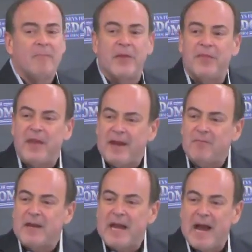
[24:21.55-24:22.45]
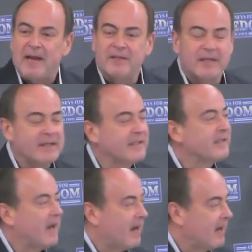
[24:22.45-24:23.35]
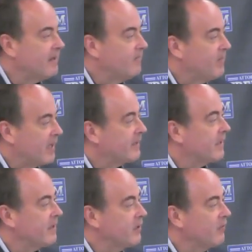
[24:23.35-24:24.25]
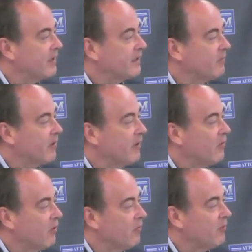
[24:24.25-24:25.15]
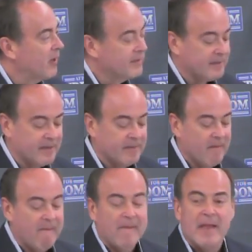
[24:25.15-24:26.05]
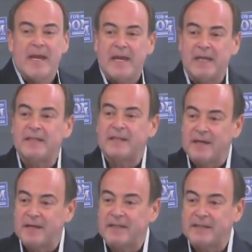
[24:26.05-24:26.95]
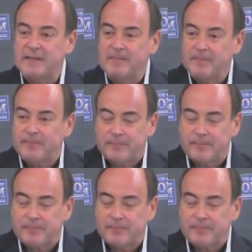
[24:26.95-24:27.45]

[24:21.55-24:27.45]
But then we had to decide, based on U.S. Supreme Court precedent, is this